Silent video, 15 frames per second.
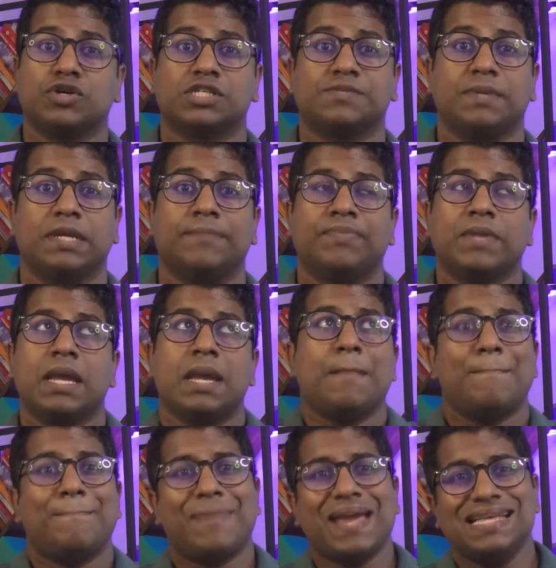split,
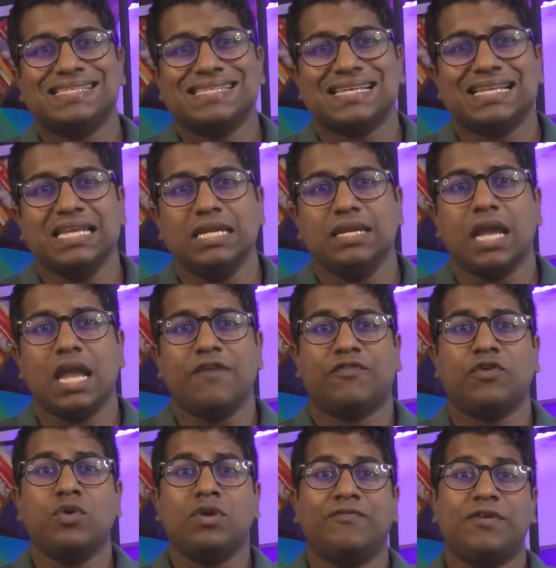basically if
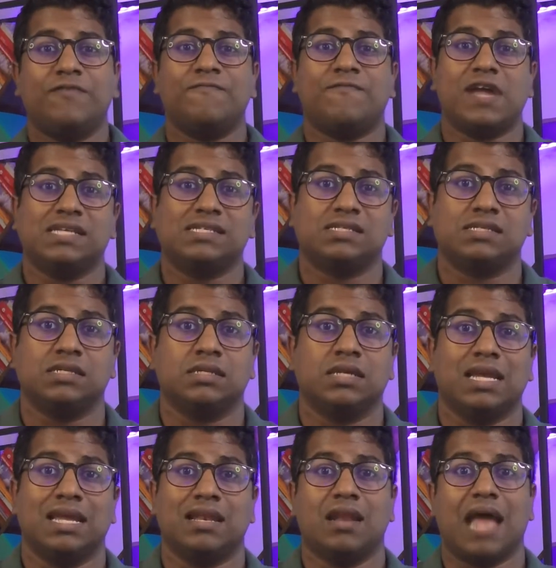you had invested
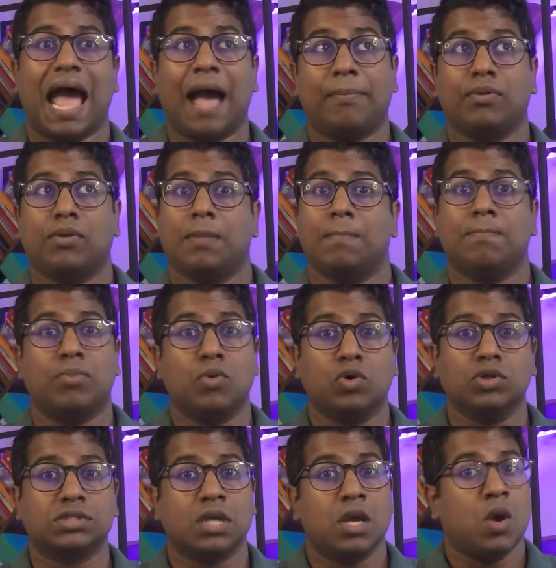in Apple and
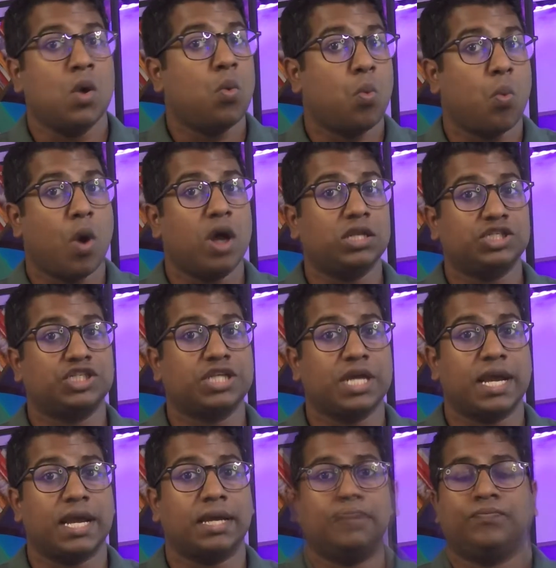bought one
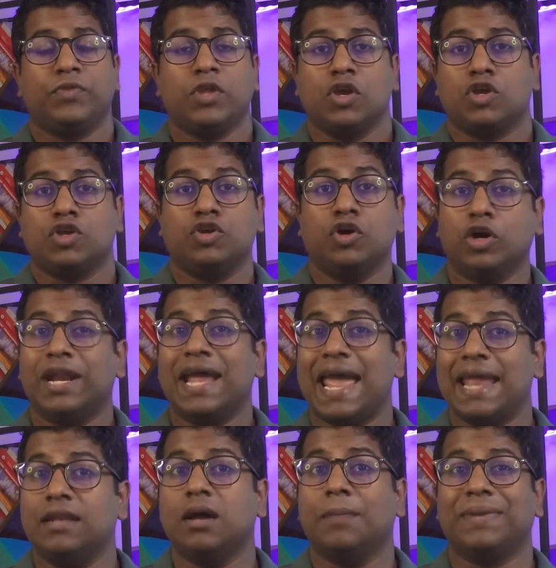share, you're going to
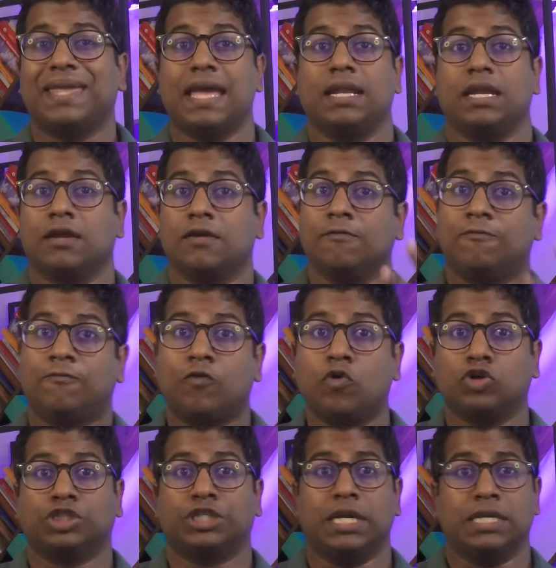end up getting
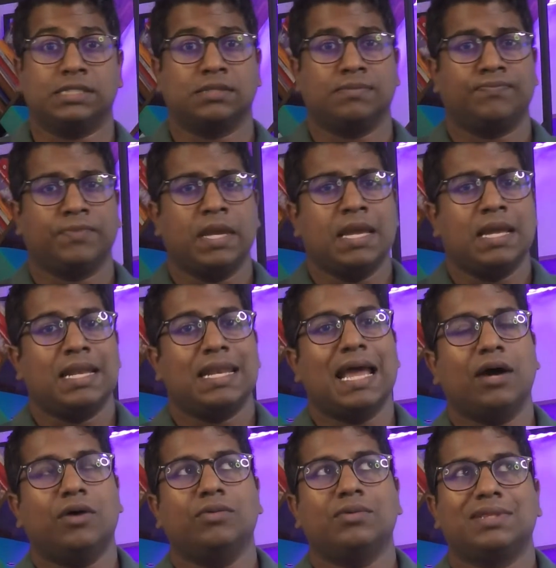4 shares.
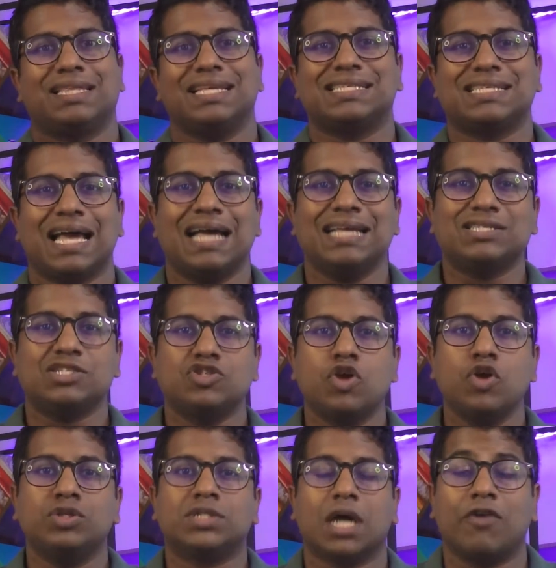Now, this has
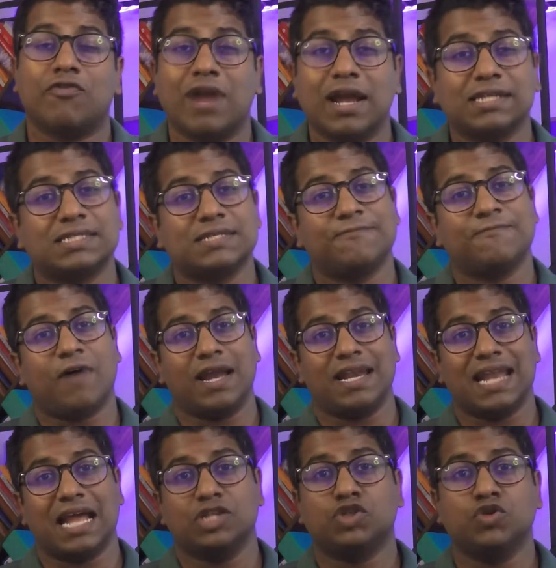no direct
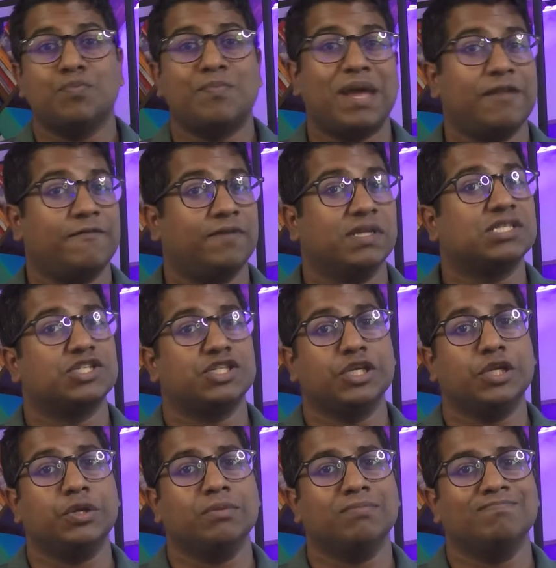financial benefits to
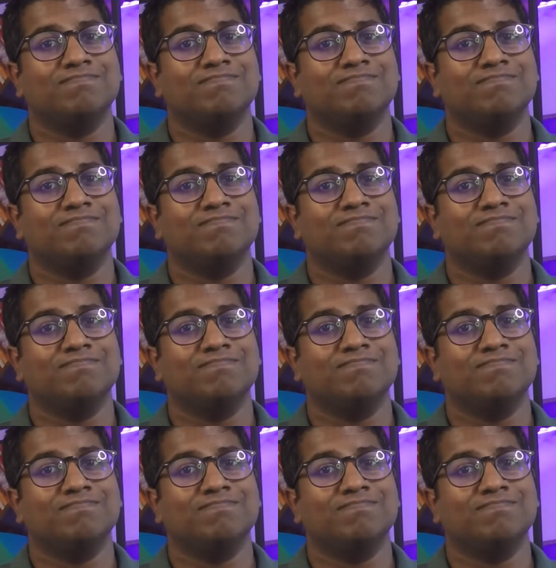you